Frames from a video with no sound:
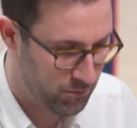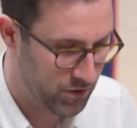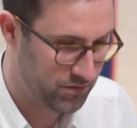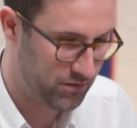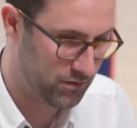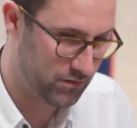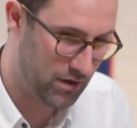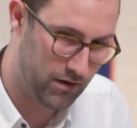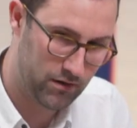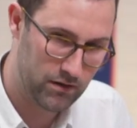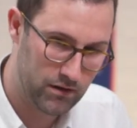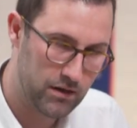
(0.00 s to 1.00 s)
But
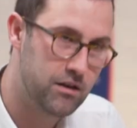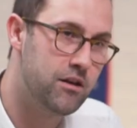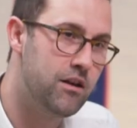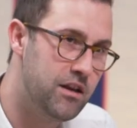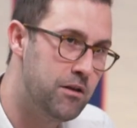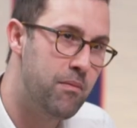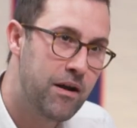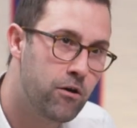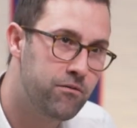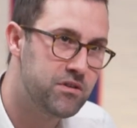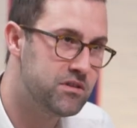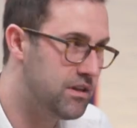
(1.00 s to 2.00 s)
in the back
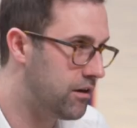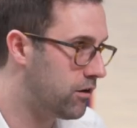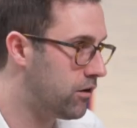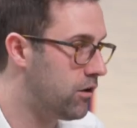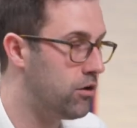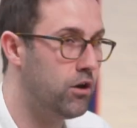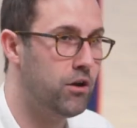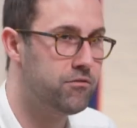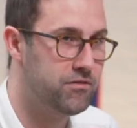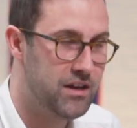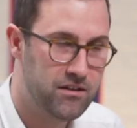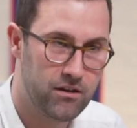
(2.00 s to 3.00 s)
office, there are a lot
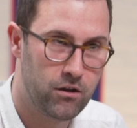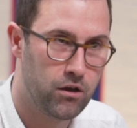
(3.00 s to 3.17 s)
of data,